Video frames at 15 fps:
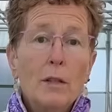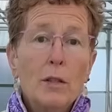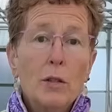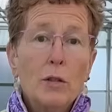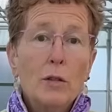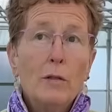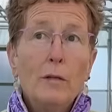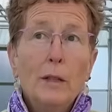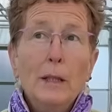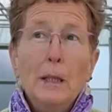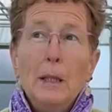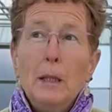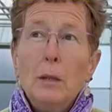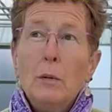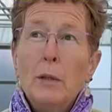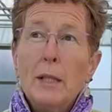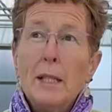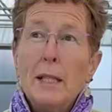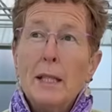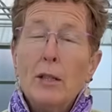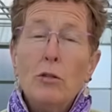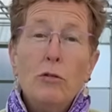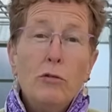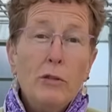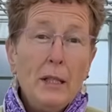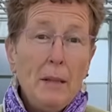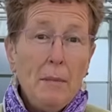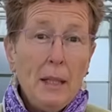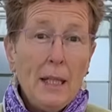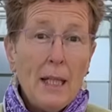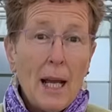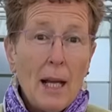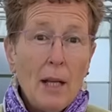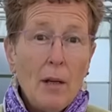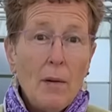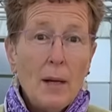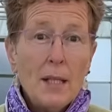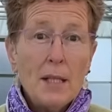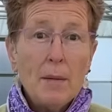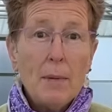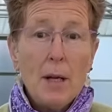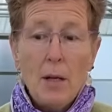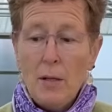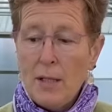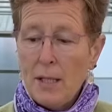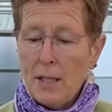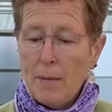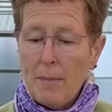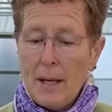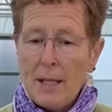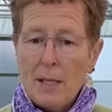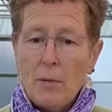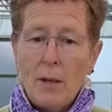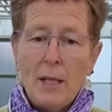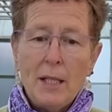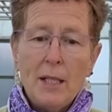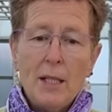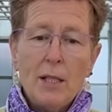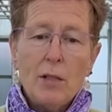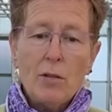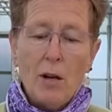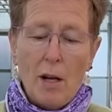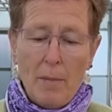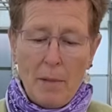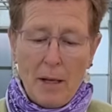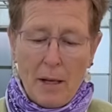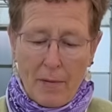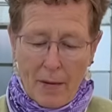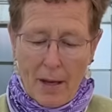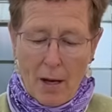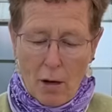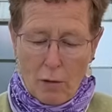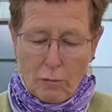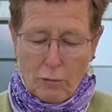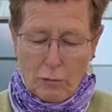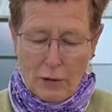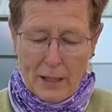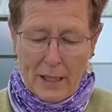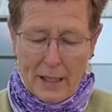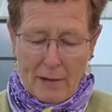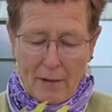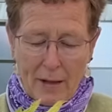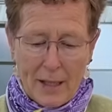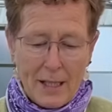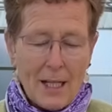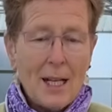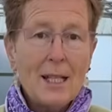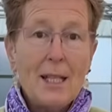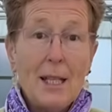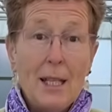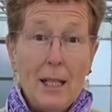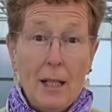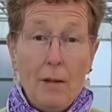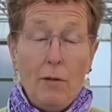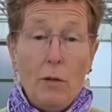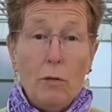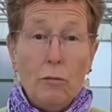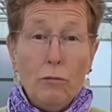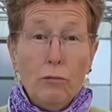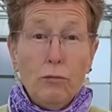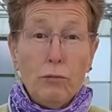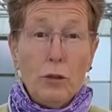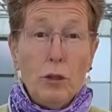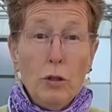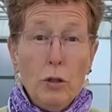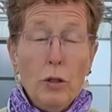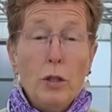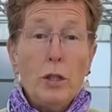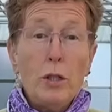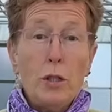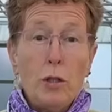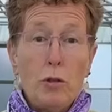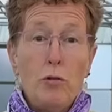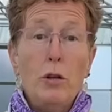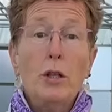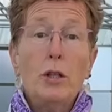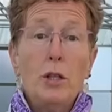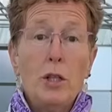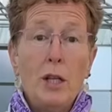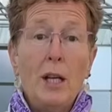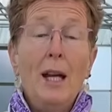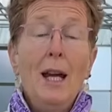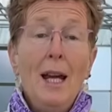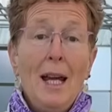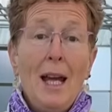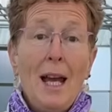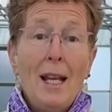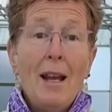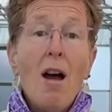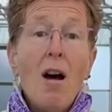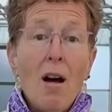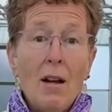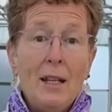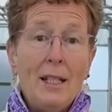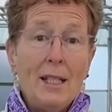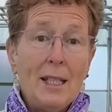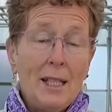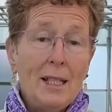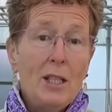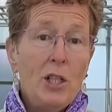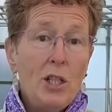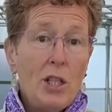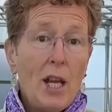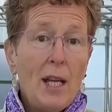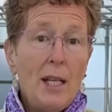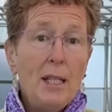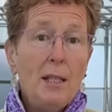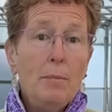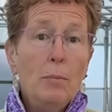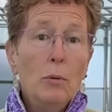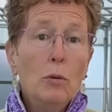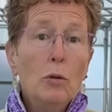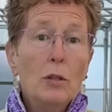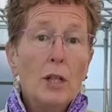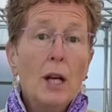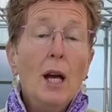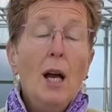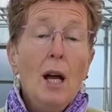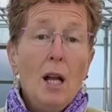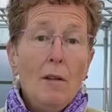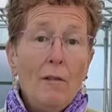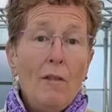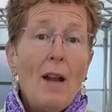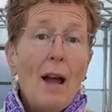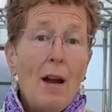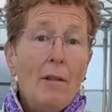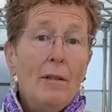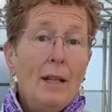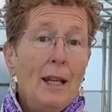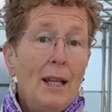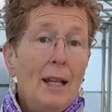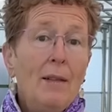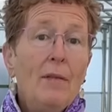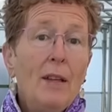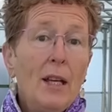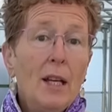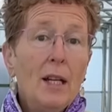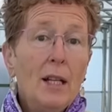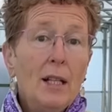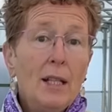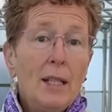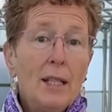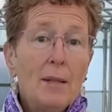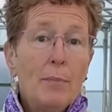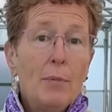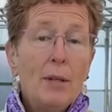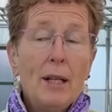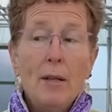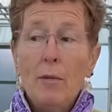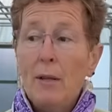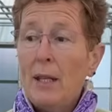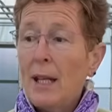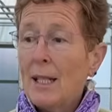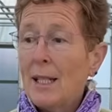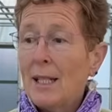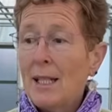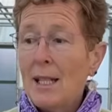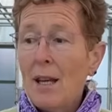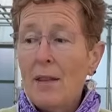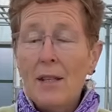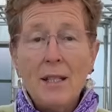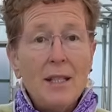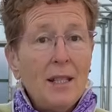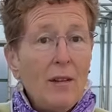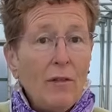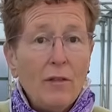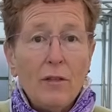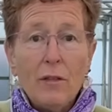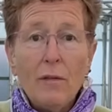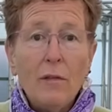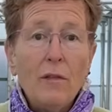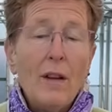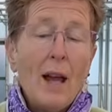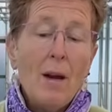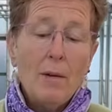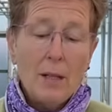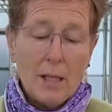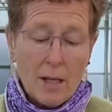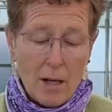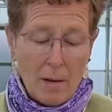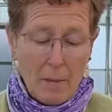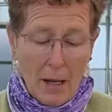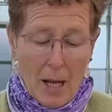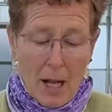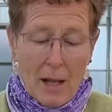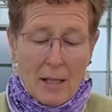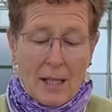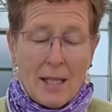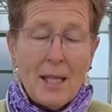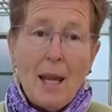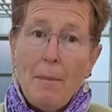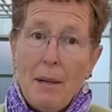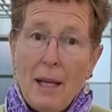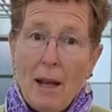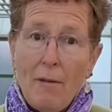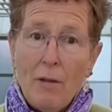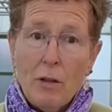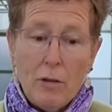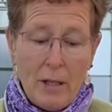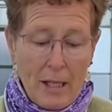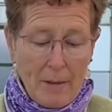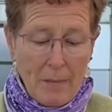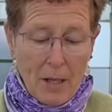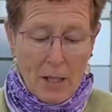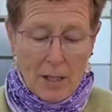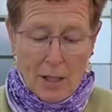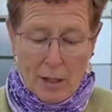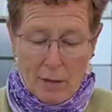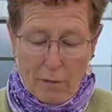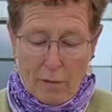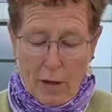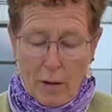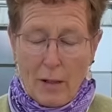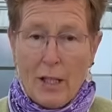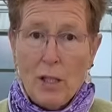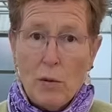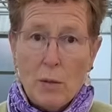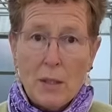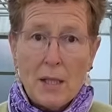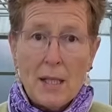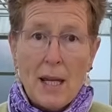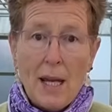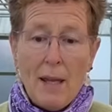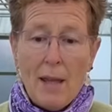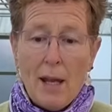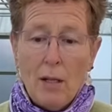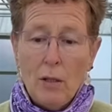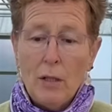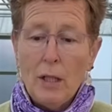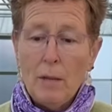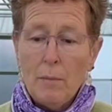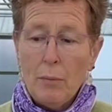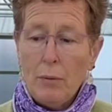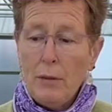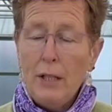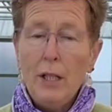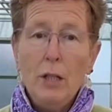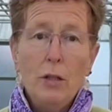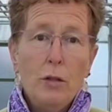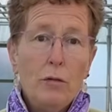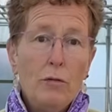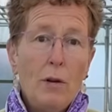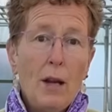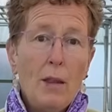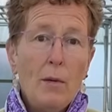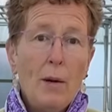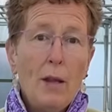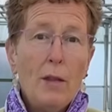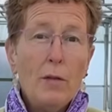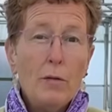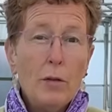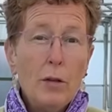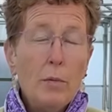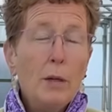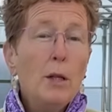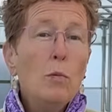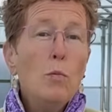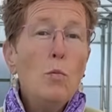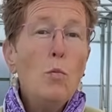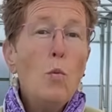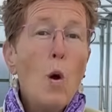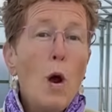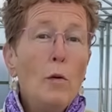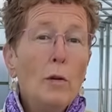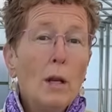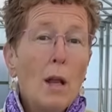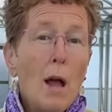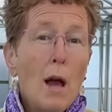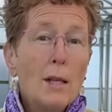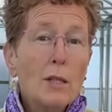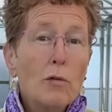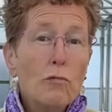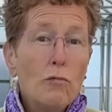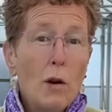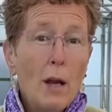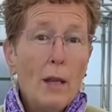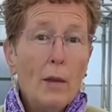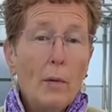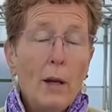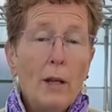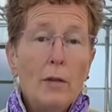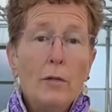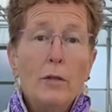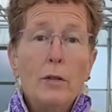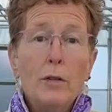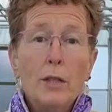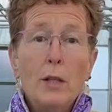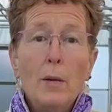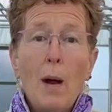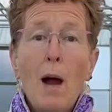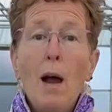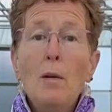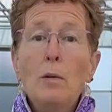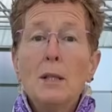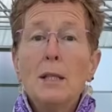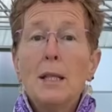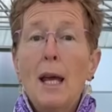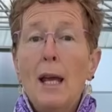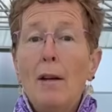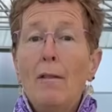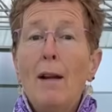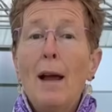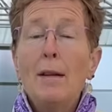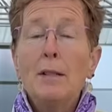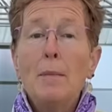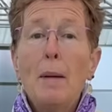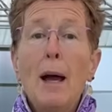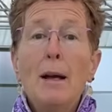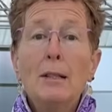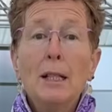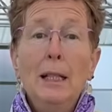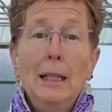sort of, what is it, creamy yellow, I suppose is the best way to describe it, and they are really fantastic. They give you a good structure and height in a shady border, flowering in the early spring with yet another different flower type. Semi-evergreen, so the foliage will stay there looking pretty good right the way through, but it won't last right the way through. So I would say around about